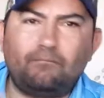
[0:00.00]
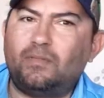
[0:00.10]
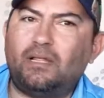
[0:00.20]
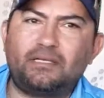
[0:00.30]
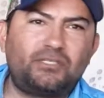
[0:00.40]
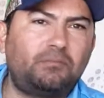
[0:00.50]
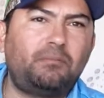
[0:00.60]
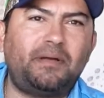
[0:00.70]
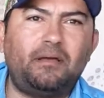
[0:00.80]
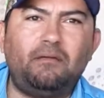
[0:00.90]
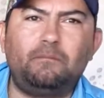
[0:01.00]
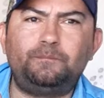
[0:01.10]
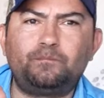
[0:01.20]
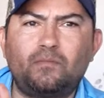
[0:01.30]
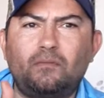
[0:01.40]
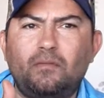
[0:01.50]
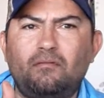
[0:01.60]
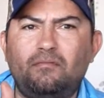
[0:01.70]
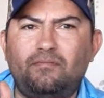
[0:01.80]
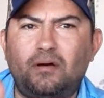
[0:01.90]
like some of my
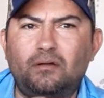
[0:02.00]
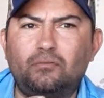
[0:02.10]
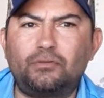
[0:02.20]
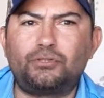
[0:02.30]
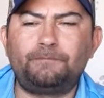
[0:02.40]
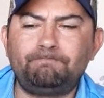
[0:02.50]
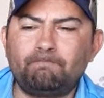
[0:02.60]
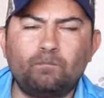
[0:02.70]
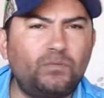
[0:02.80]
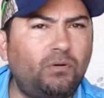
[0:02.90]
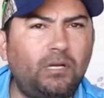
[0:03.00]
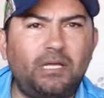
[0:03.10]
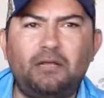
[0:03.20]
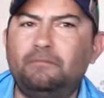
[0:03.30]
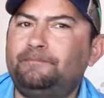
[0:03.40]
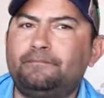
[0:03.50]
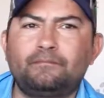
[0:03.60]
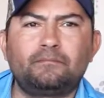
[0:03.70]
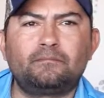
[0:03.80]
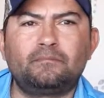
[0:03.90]
followers, they're like,
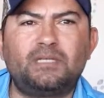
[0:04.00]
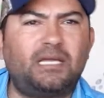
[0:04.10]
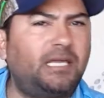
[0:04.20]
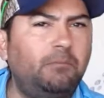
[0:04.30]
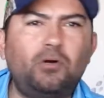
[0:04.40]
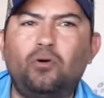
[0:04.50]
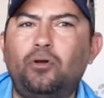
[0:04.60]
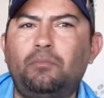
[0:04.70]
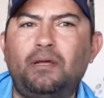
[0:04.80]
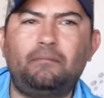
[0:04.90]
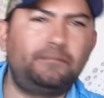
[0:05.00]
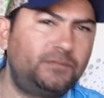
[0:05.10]
hey, keep going, man.